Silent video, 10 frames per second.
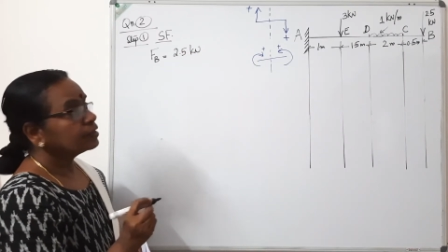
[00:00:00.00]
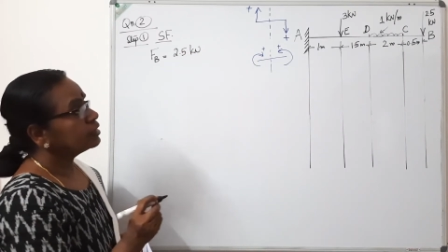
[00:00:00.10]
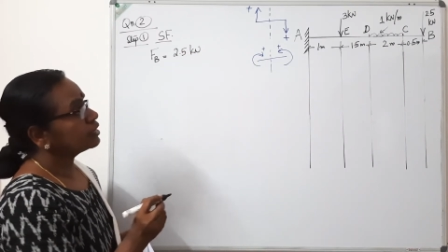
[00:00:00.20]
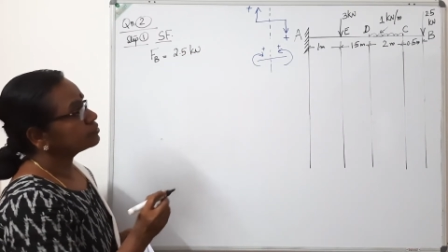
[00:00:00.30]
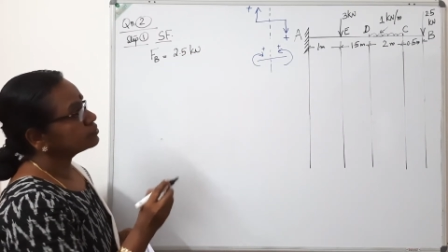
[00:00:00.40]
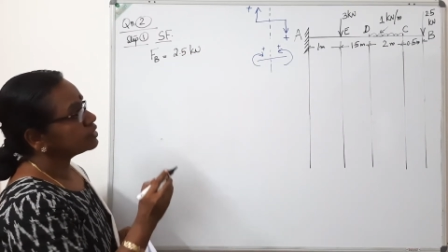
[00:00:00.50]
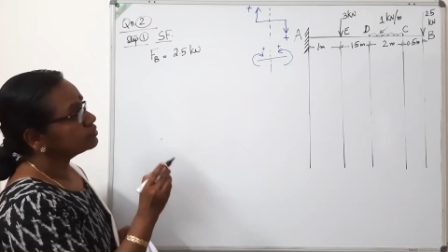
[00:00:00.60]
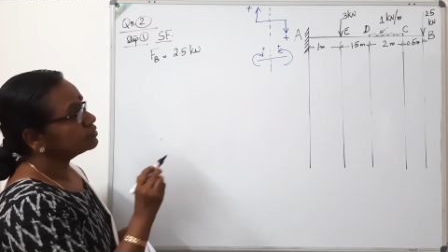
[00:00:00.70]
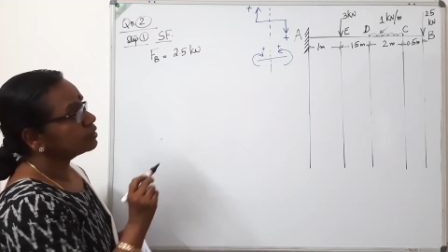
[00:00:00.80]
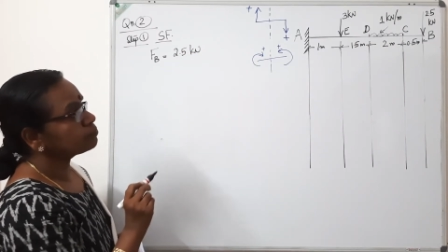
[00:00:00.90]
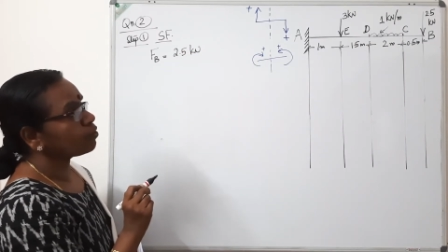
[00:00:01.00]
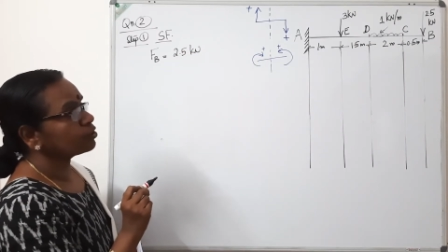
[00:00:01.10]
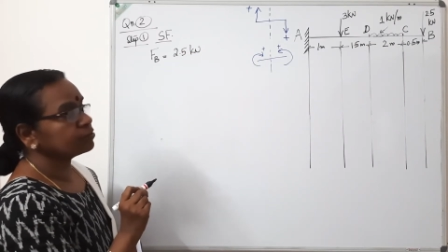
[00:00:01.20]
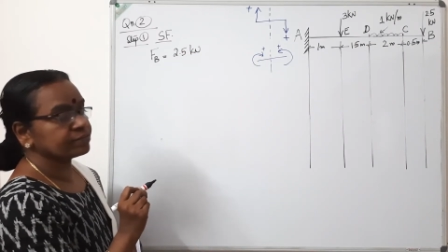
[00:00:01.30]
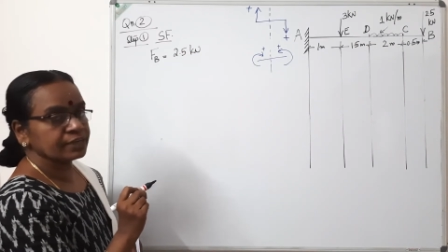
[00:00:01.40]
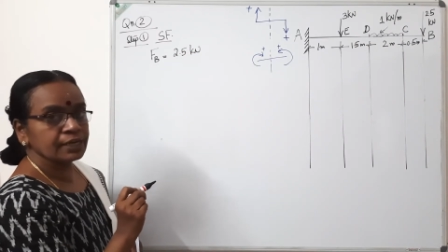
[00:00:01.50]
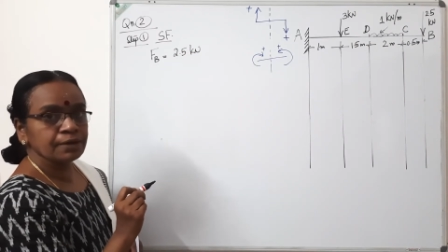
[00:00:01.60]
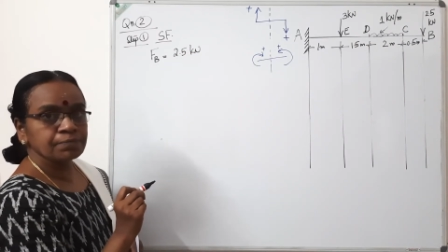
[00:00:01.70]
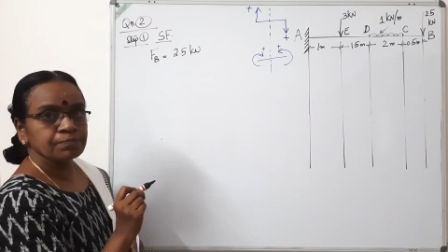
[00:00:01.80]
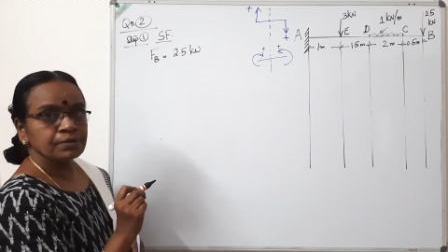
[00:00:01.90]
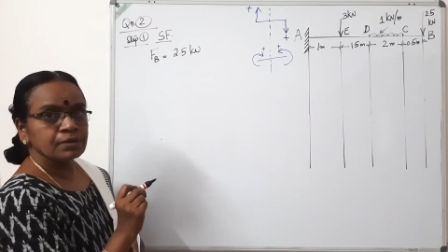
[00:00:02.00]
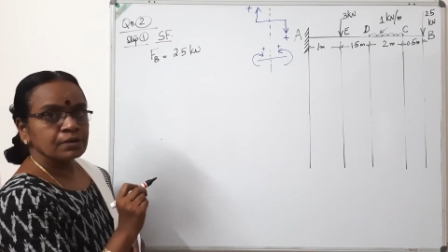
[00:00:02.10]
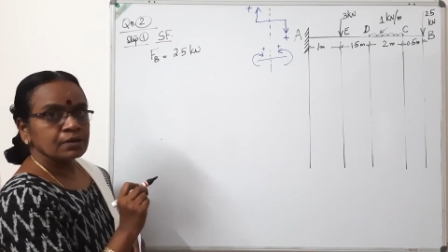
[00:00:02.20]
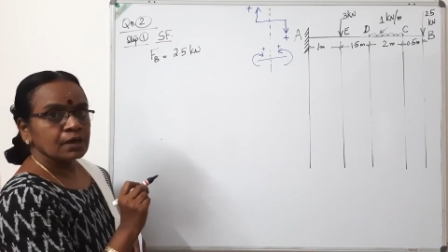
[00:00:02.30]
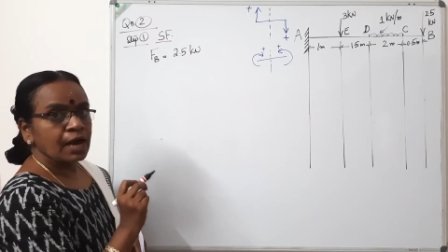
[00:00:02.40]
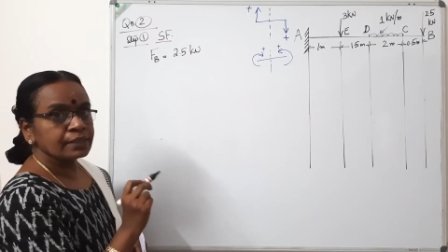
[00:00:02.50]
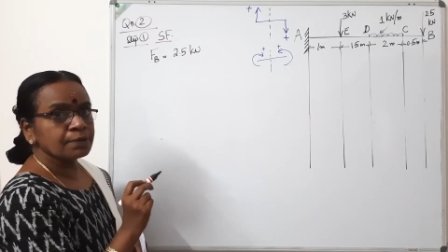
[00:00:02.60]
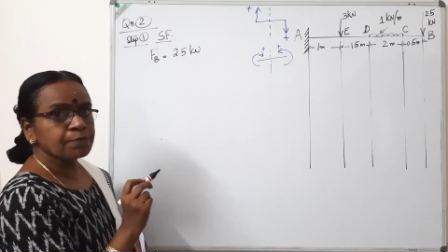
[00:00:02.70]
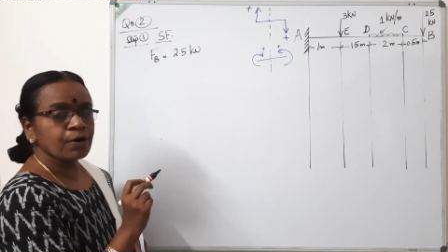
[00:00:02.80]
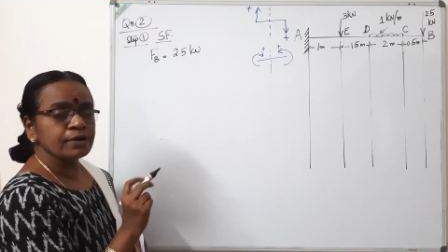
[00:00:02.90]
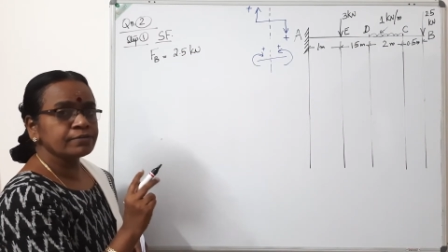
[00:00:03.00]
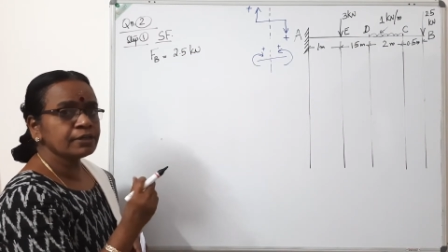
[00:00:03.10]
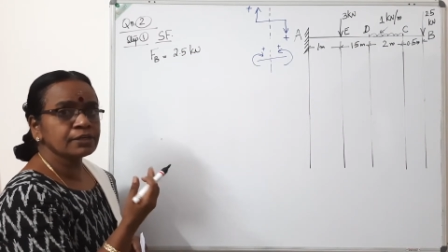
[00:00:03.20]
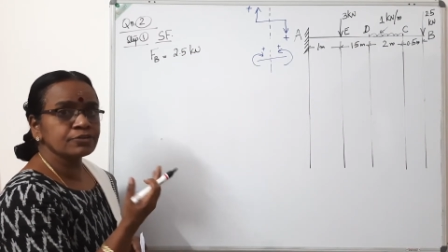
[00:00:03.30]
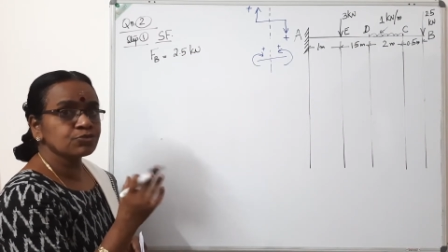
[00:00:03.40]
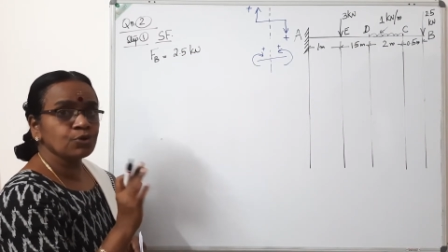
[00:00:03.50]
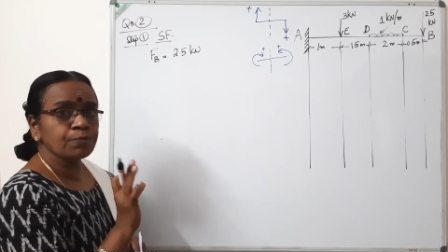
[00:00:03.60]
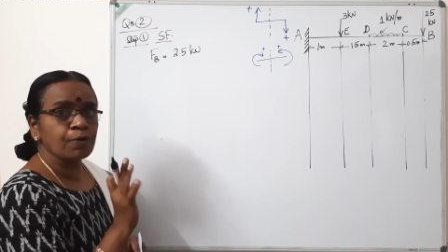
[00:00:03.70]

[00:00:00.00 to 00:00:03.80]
Next, consider point C. At the point C, there is no